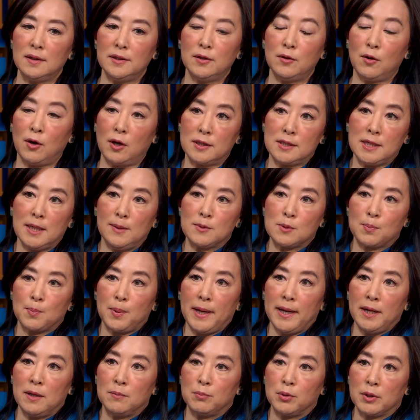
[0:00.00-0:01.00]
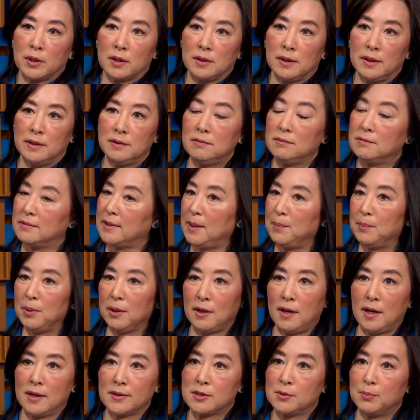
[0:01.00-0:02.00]
our teams play in Brooklyn. They
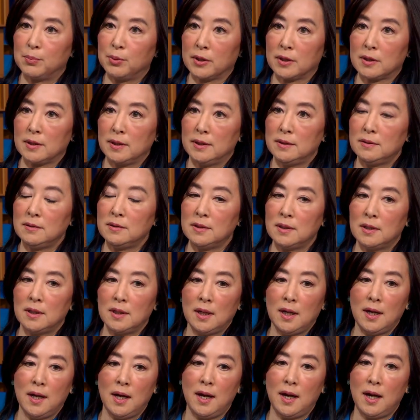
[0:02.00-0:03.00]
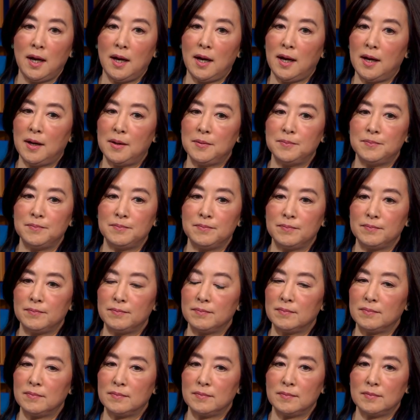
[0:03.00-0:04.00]
belong to Brooklyn. While
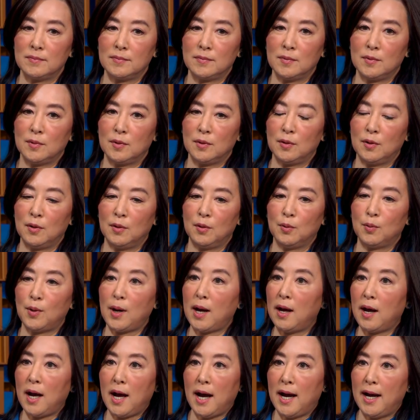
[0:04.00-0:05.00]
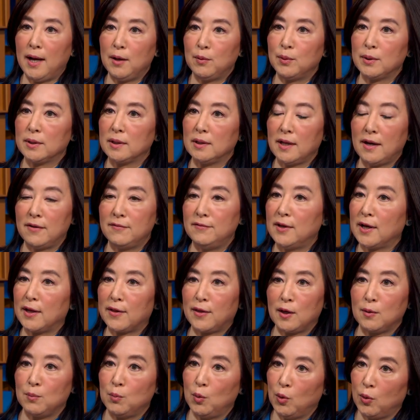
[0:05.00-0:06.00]
I would love
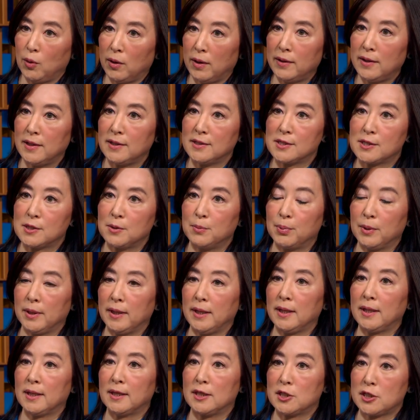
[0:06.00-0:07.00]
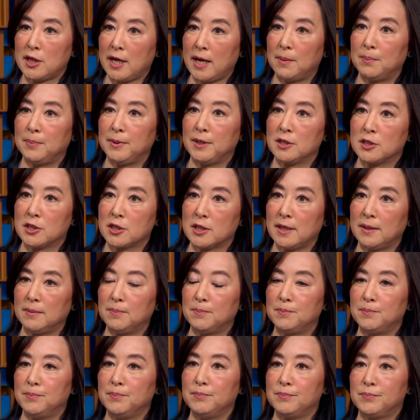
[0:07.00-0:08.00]
nothing more than to bring a championship
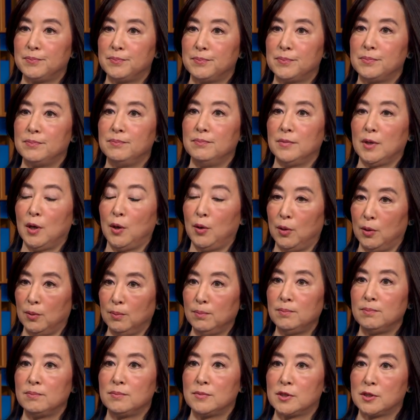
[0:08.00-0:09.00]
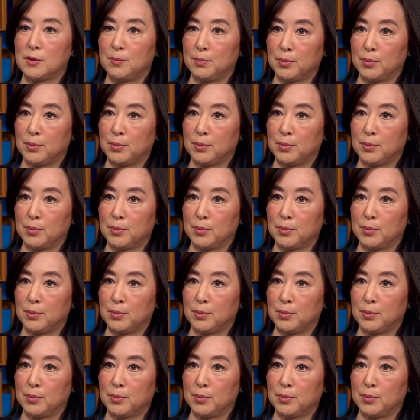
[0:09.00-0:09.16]
home to